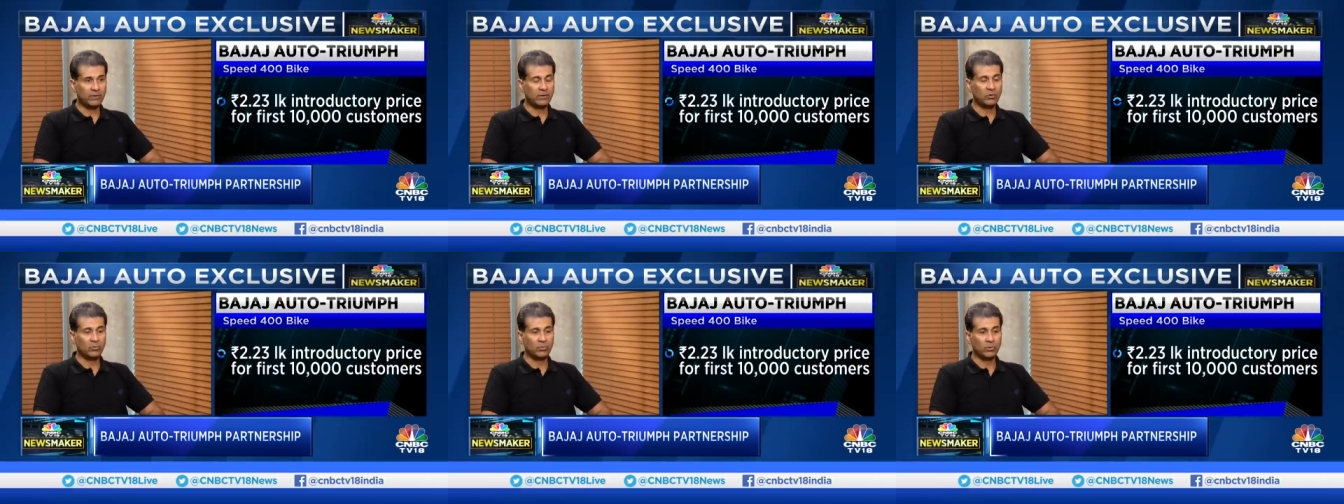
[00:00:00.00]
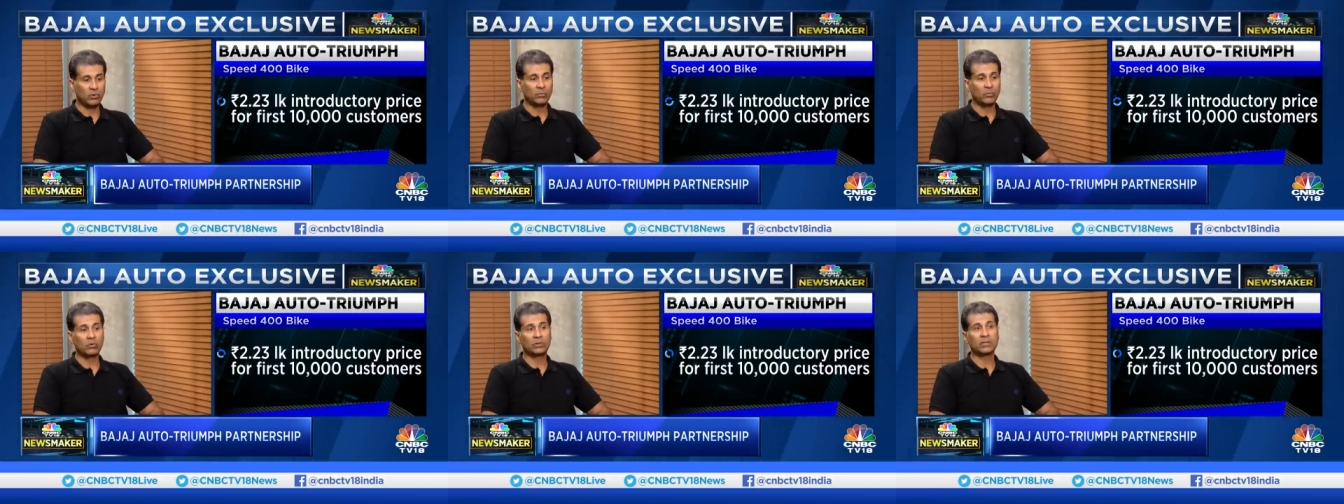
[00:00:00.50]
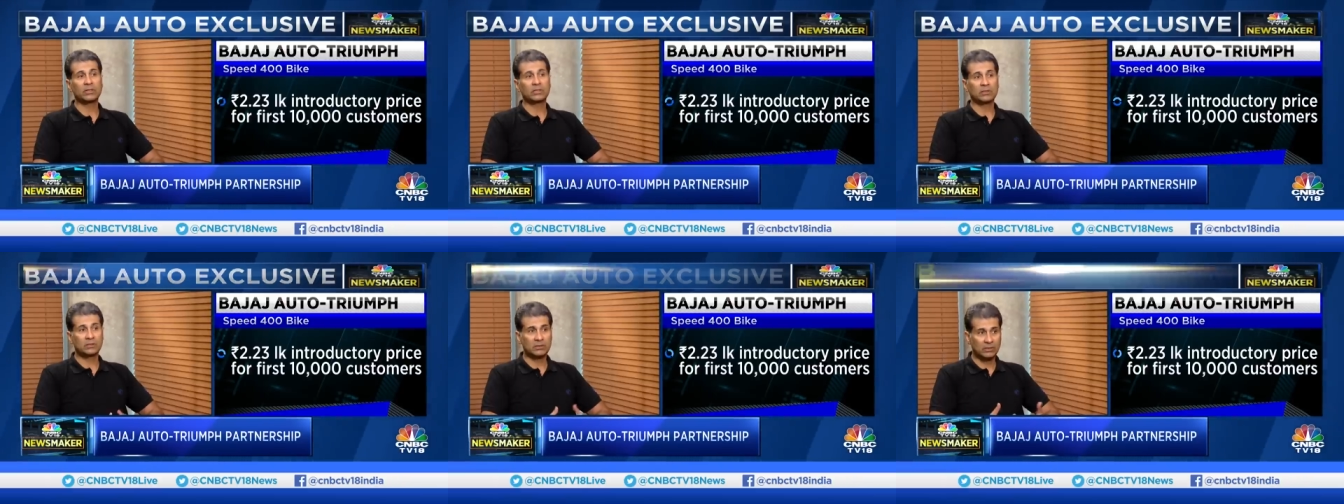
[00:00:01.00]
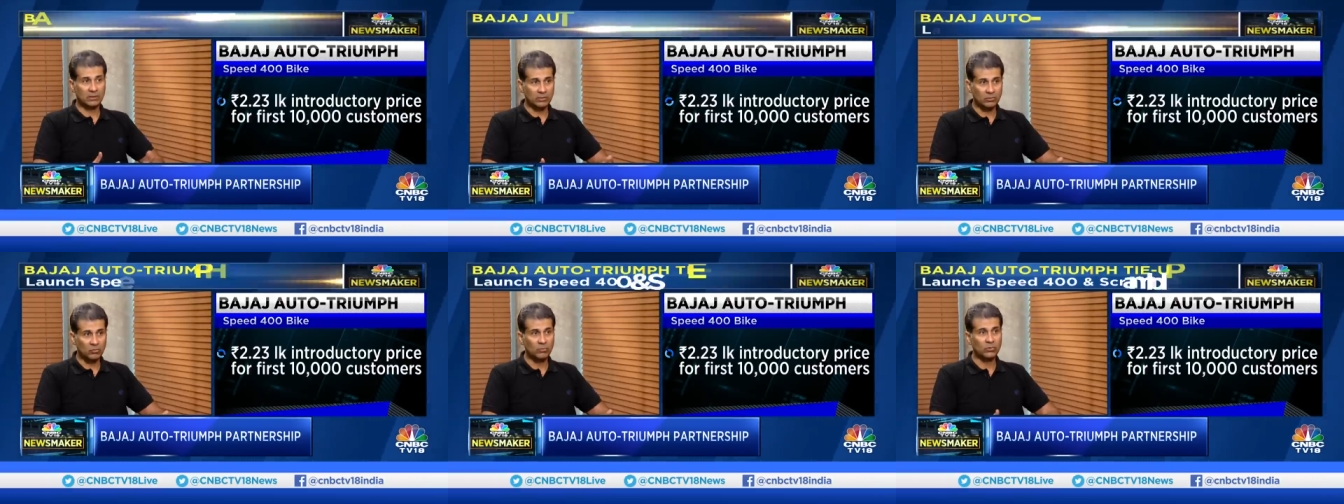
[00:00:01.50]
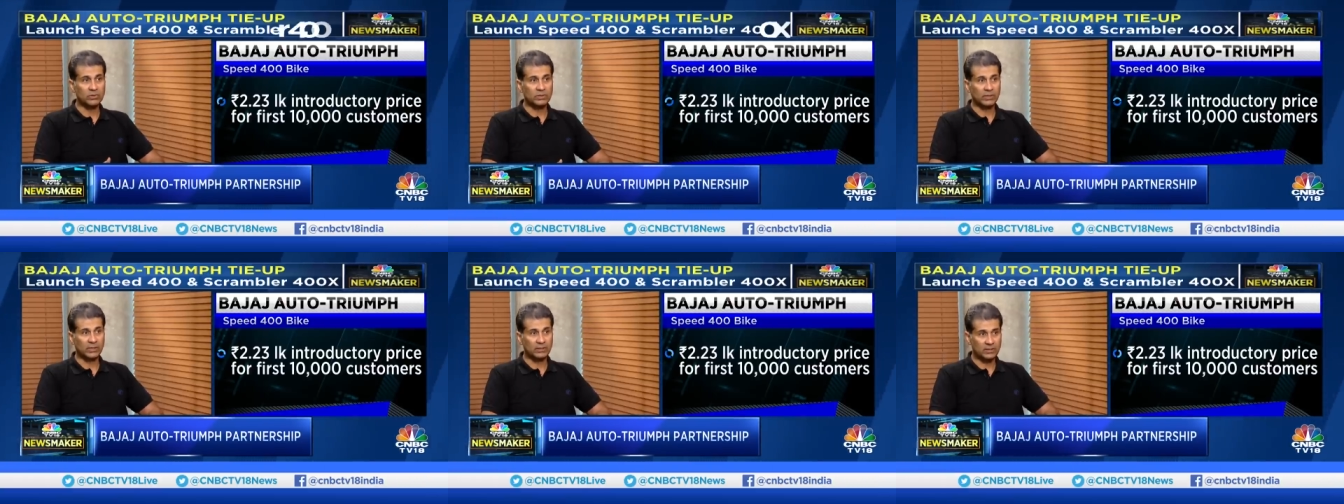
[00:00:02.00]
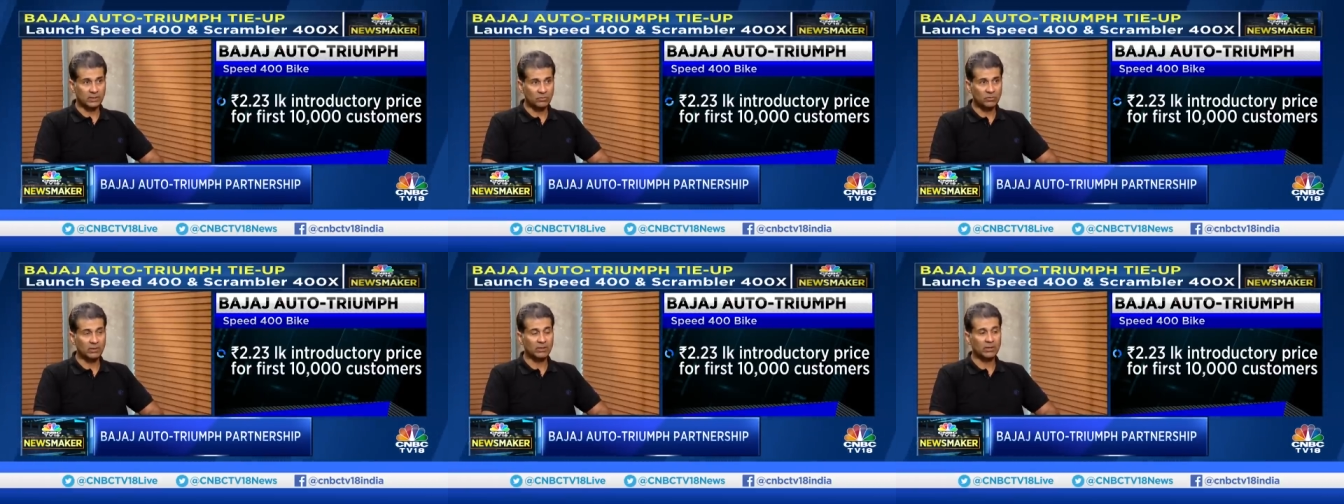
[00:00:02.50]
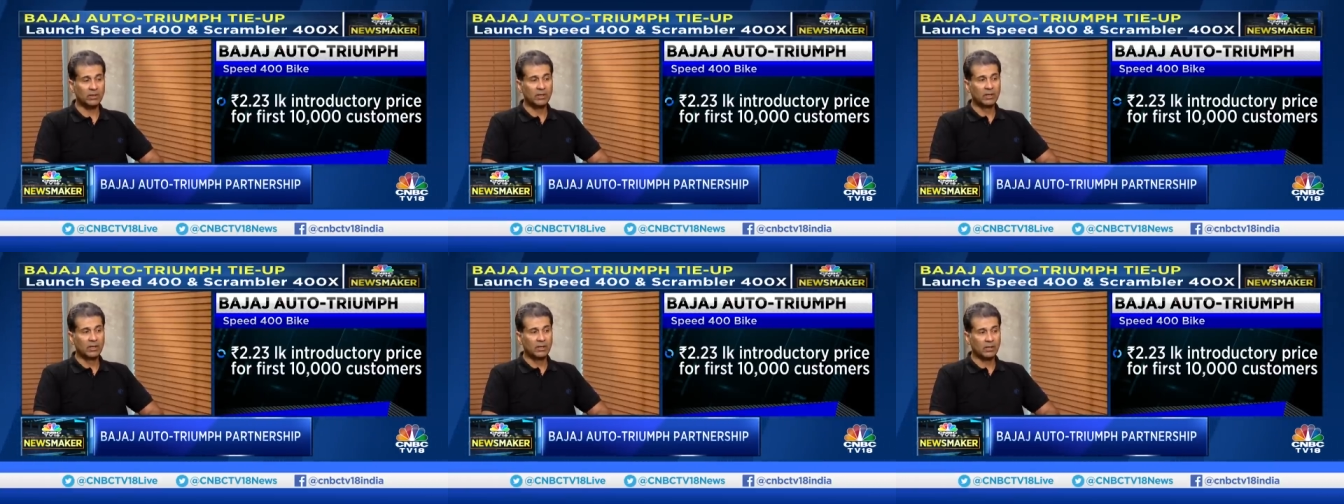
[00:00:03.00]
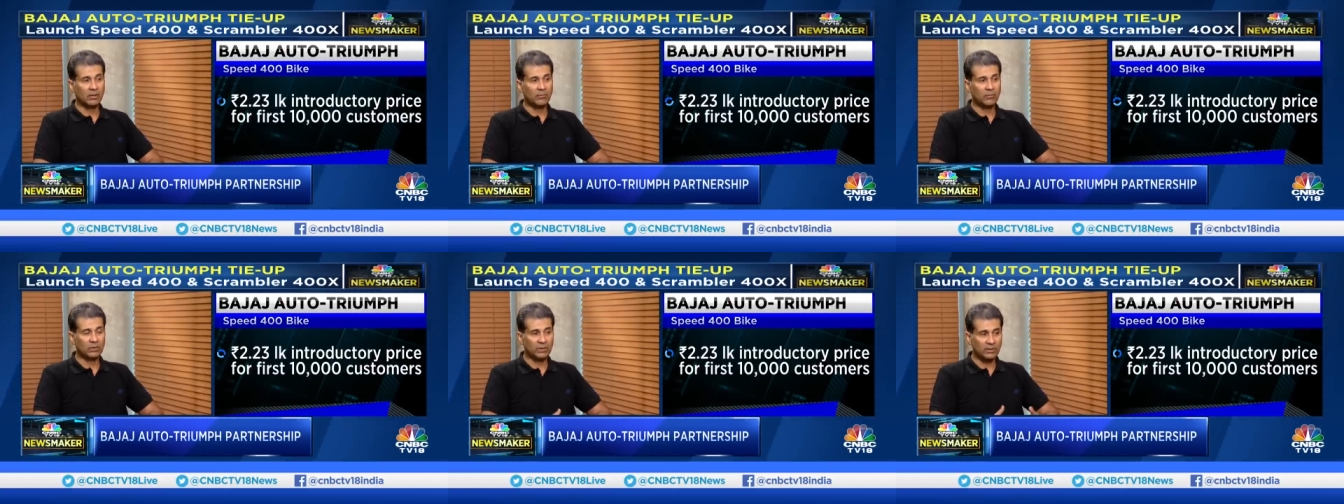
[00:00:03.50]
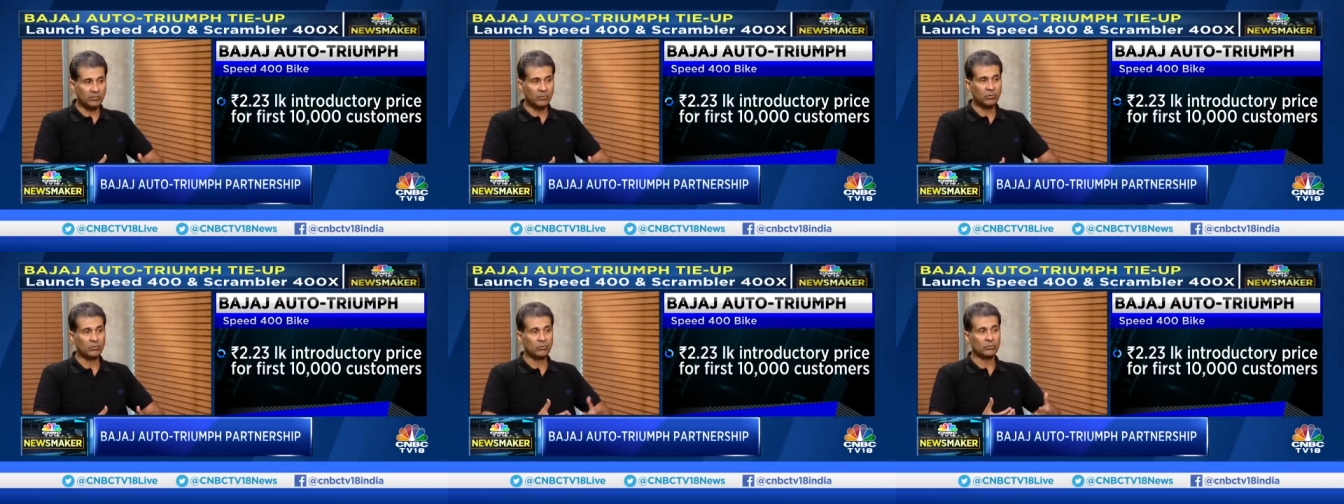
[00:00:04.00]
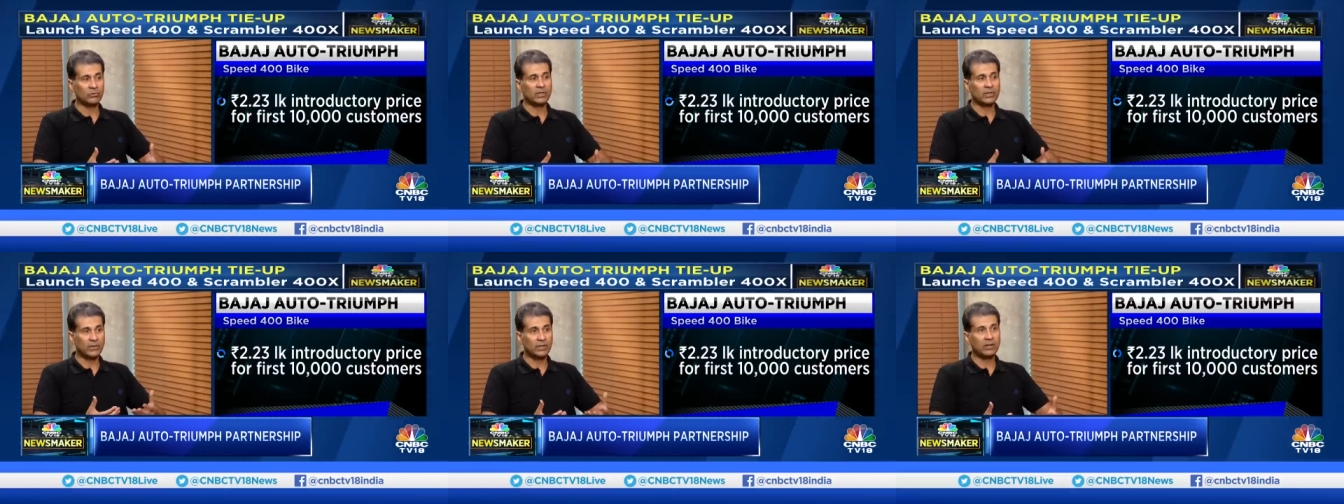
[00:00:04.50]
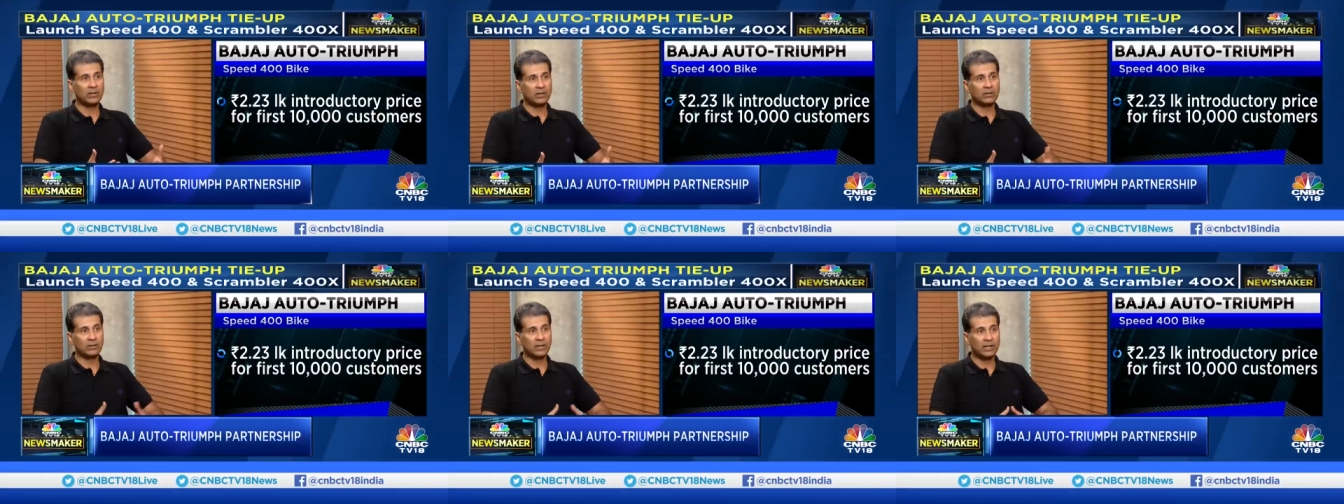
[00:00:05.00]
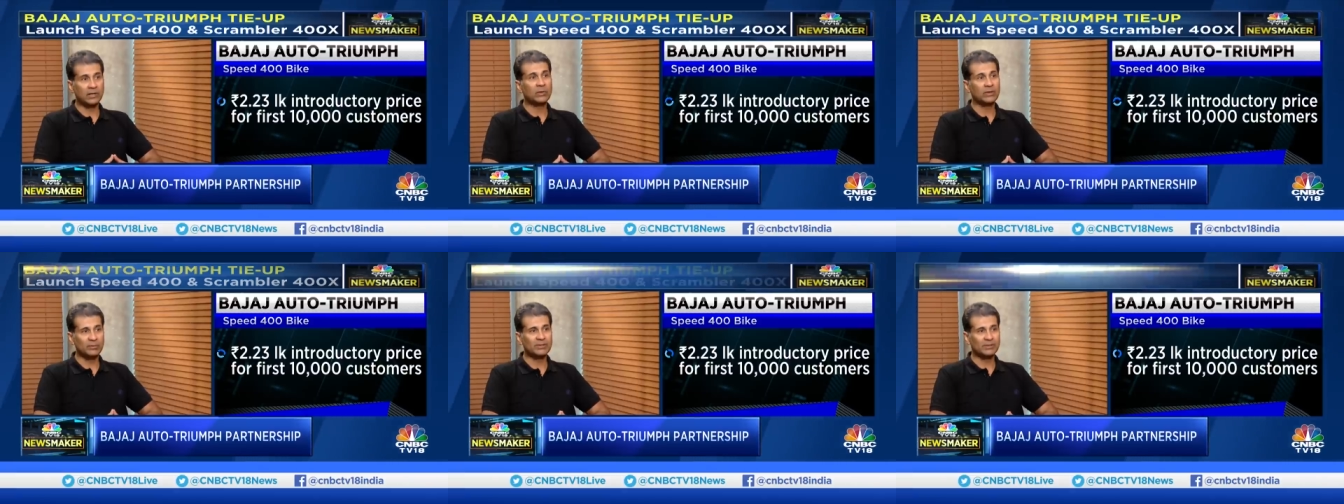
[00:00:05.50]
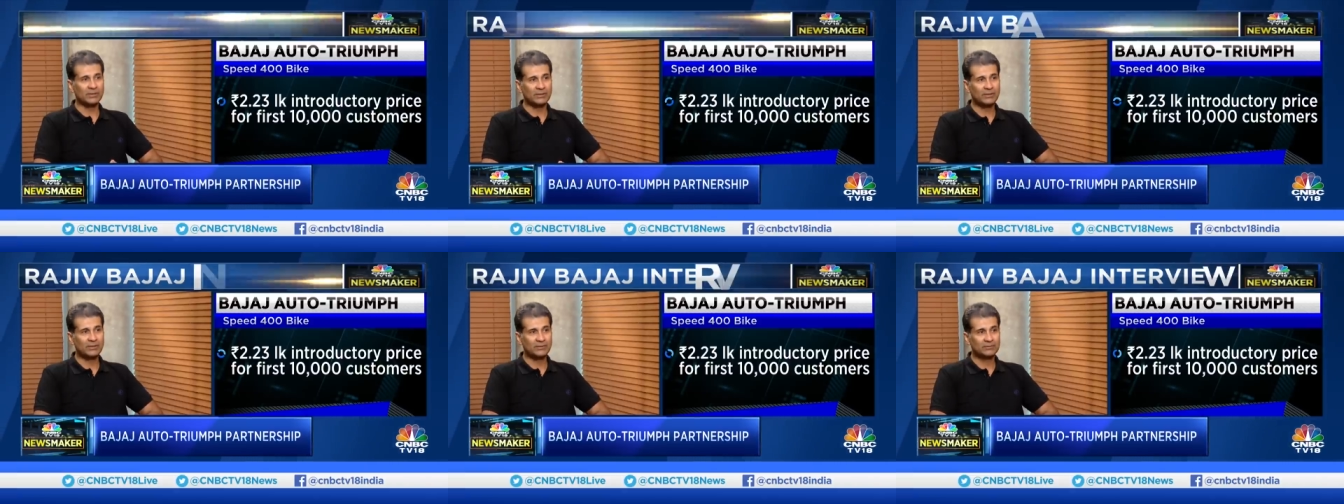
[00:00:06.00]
effort to put more than just two motorcycles out there uh, for them to generate uh, adequate business.